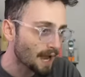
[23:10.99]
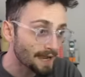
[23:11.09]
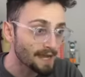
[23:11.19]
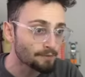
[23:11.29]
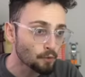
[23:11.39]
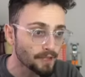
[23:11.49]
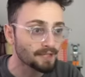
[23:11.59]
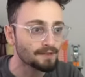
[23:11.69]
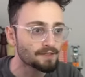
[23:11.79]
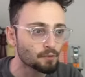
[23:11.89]
I have a
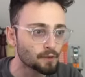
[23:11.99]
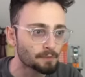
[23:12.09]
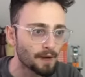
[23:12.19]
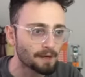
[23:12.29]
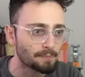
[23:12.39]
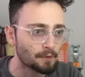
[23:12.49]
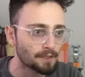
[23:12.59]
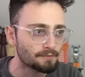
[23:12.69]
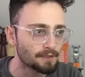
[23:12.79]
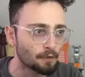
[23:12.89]
weakness which my
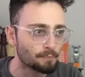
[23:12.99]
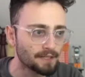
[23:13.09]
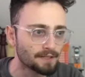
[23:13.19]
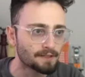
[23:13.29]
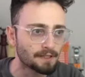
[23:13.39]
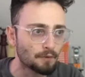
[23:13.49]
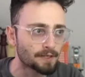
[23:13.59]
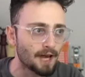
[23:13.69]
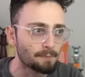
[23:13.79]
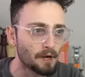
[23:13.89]
opponent, you know, begins
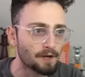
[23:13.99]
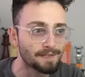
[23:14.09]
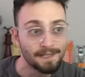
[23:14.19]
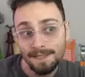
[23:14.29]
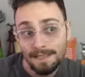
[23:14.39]
loading up on.